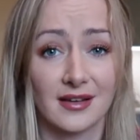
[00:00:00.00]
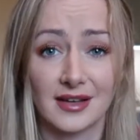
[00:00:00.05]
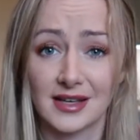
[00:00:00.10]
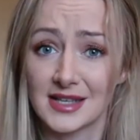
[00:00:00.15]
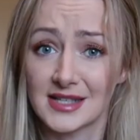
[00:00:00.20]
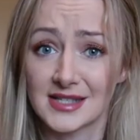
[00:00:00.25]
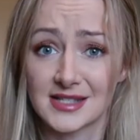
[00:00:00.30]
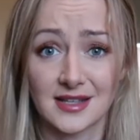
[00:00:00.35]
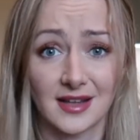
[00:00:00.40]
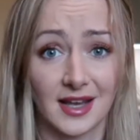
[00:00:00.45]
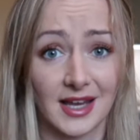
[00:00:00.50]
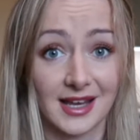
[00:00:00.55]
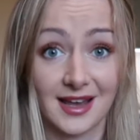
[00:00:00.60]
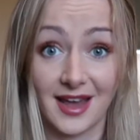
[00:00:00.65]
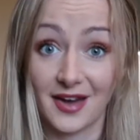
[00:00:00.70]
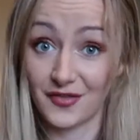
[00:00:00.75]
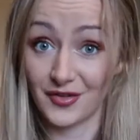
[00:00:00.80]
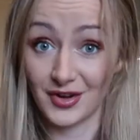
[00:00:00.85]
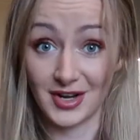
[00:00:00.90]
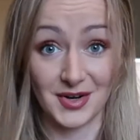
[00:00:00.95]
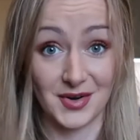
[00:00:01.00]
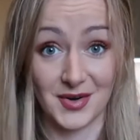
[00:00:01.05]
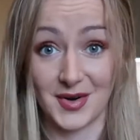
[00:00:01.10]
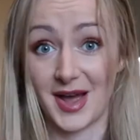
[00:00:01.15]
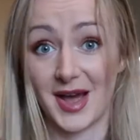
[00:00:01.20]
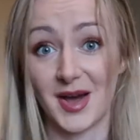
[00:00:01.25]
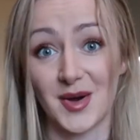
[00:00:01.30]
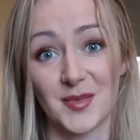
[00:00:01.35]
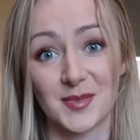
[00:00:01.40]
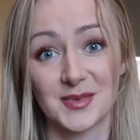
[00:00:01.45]
it's like every little
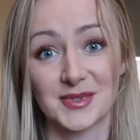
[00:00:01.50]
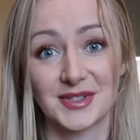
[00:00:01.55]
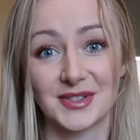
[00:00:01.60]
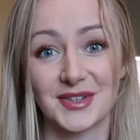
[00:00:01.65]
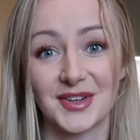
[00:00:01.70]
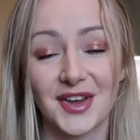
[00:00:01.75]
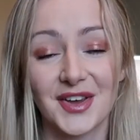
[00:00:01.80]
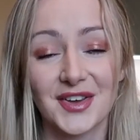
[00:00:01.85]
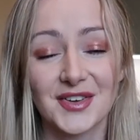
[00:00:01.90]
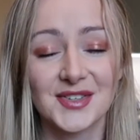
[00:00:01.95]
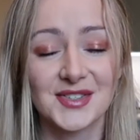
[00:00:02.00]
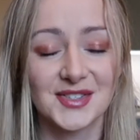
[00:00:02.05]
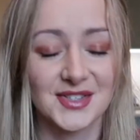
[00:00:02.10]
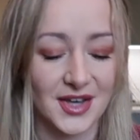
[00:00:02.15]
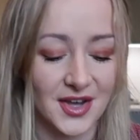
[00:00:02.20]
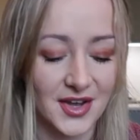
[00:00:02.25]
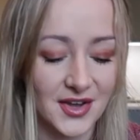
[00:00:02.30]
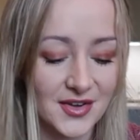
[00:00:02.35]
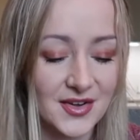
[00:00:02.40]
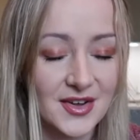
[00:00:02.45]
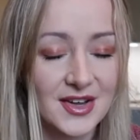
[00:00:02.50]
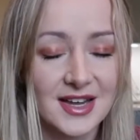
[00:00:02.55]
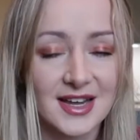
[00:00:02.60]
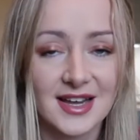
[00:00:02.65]
helps, you know? So